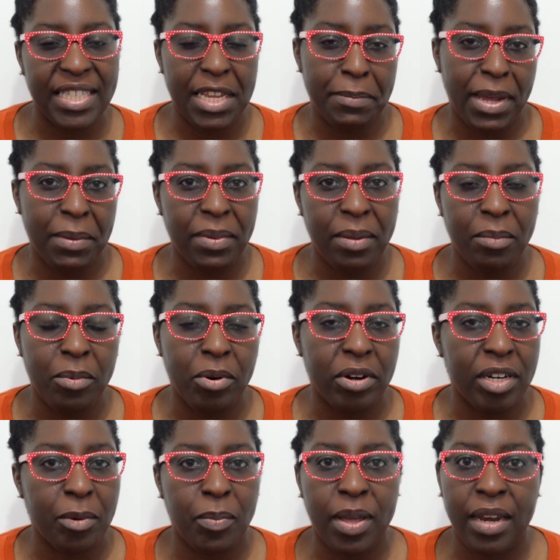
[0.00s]
It might be more
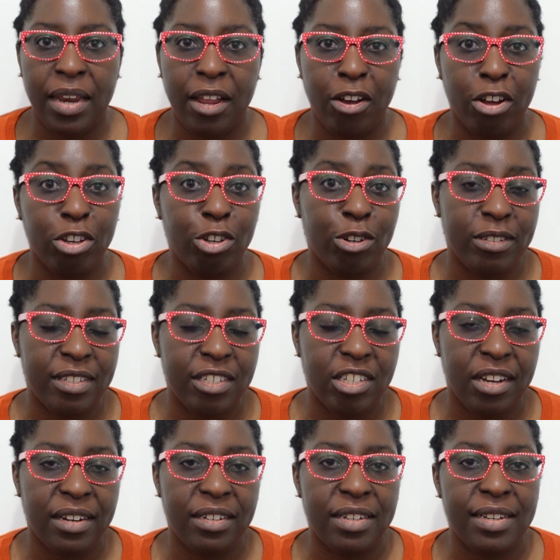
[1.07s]
depending on your
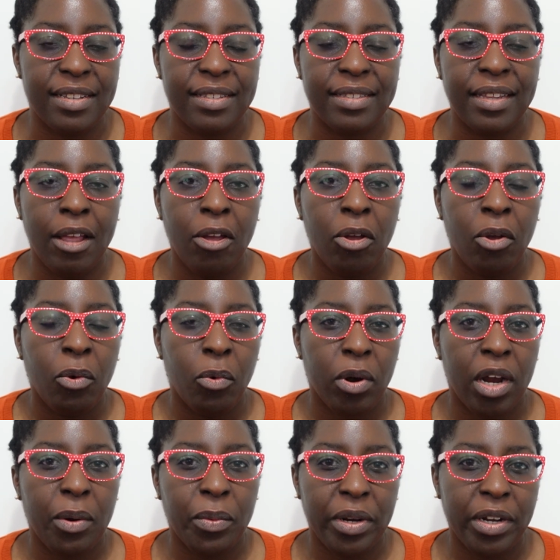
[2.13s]
suggestions,
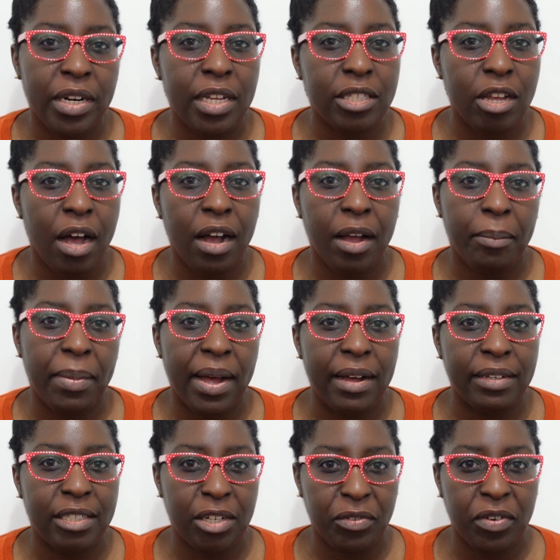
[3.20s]
where we're going to talk
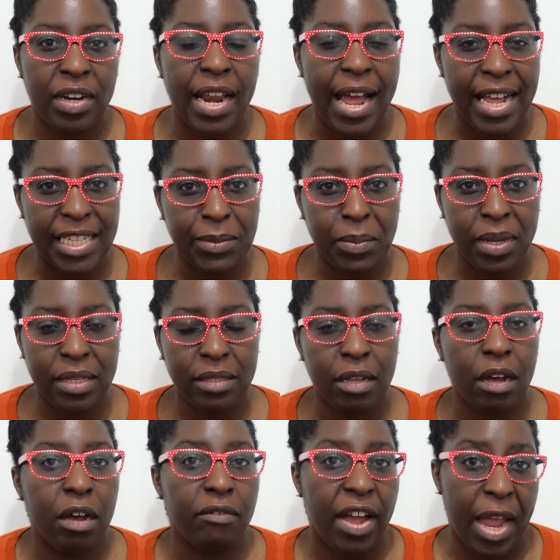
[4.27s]
about different aspects
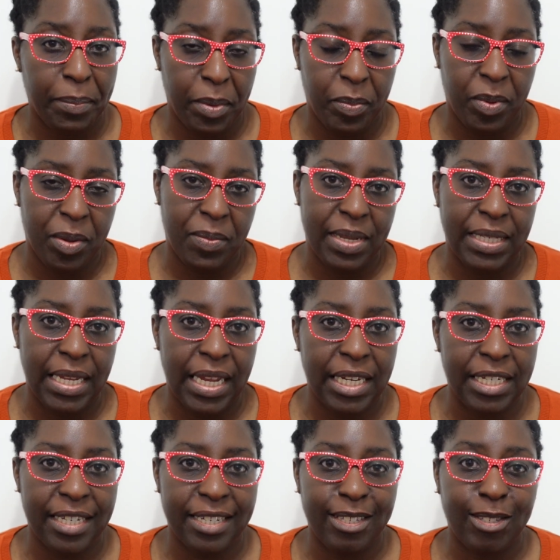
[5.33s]
of
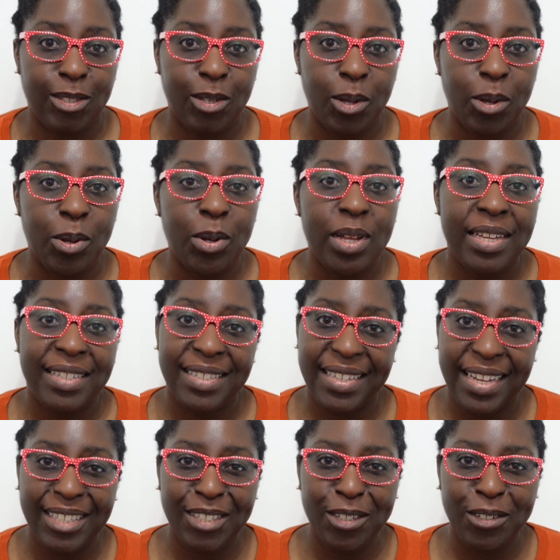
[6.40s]
hyperpigmentation. So
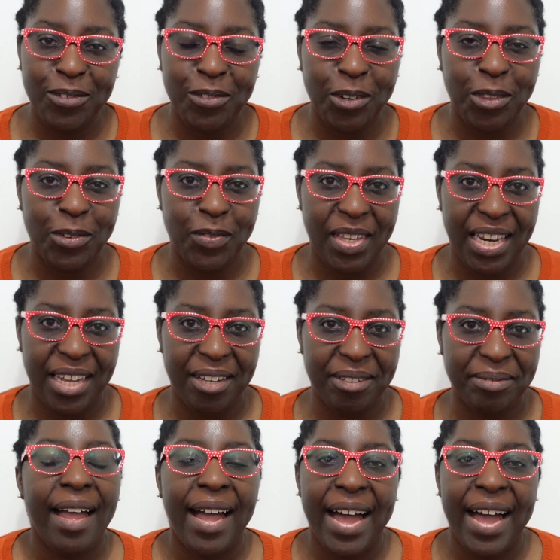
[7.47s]
stay tuned for the video.